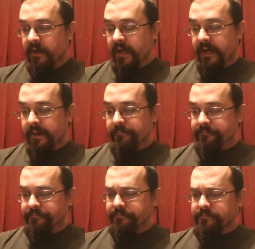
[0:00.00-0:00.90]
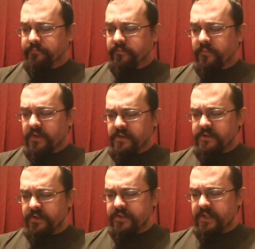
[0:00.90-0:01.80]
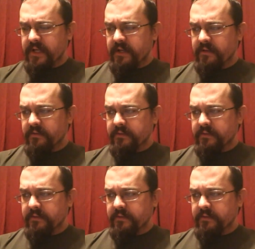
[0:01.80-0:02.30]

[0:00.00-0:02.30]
So she,